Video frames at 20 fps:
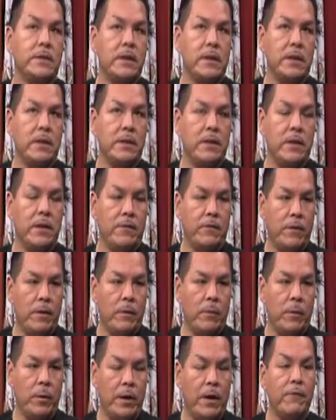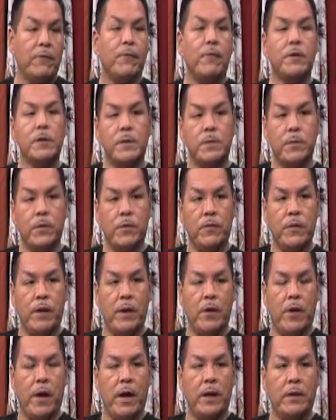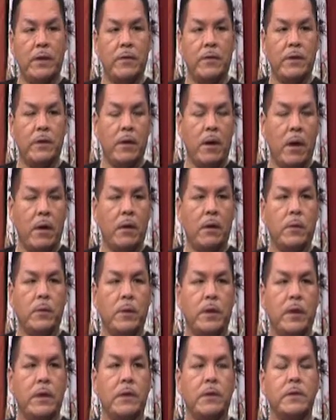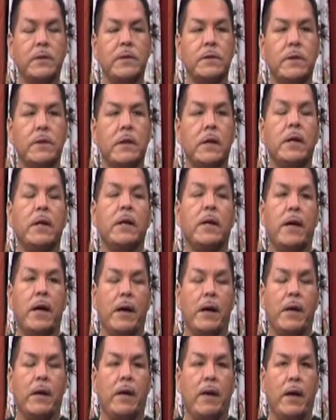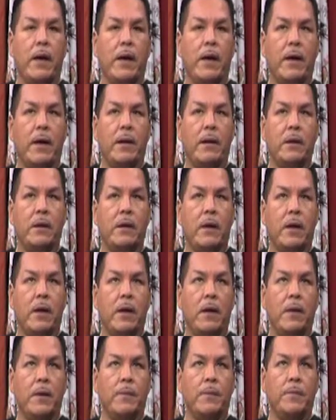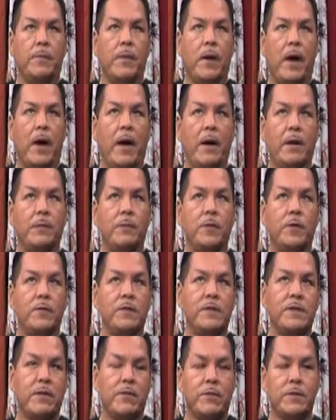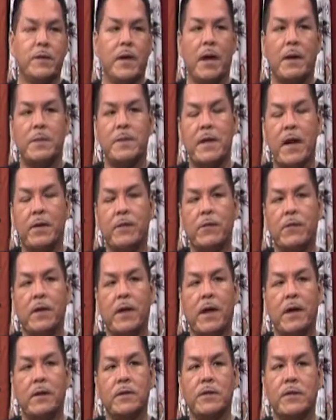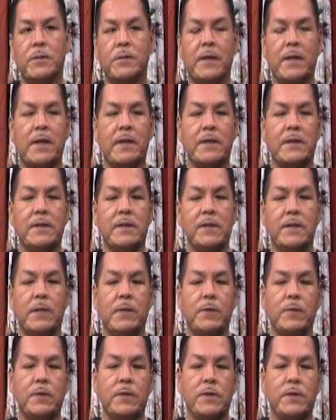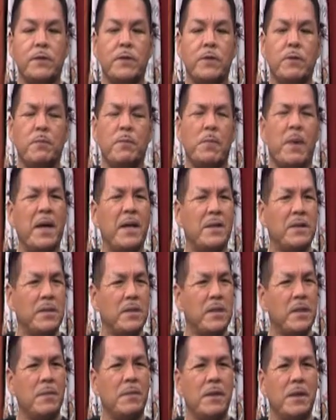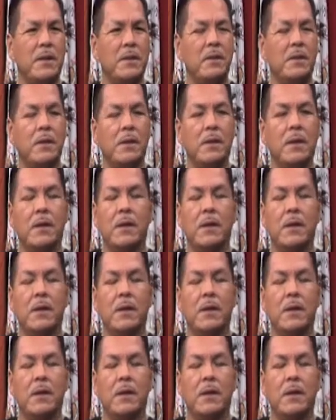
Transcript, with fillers: did live in, when I first moved there, I lived in the Hollywood Hills. Oh, you did? Yeah, and um, I had moved several times after that just because it was too much. I mean,